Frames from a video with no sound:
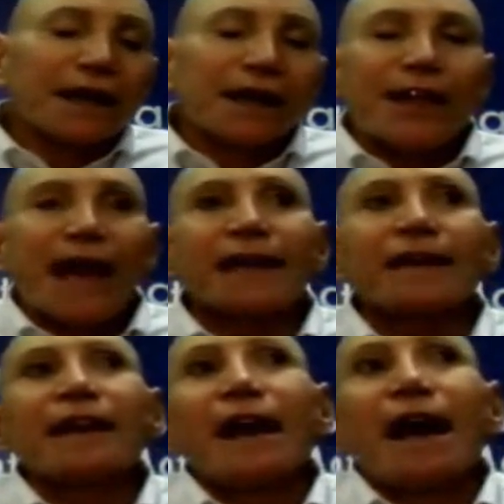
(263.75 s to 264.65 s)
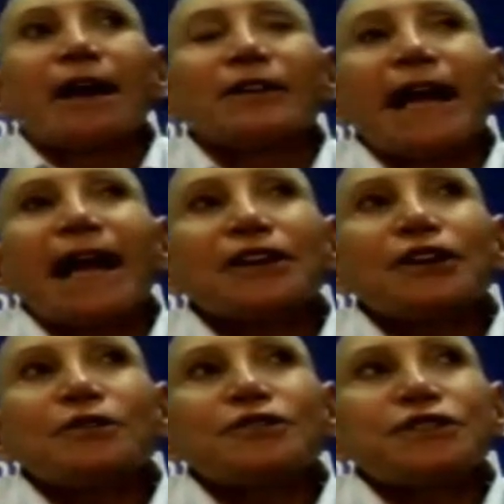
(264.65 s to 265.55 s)
that allow
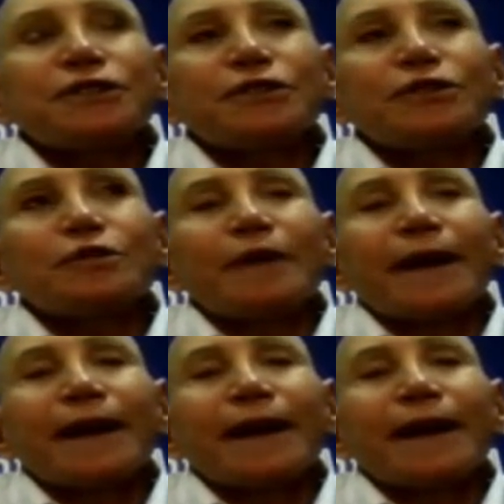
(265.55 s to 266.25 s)
you to,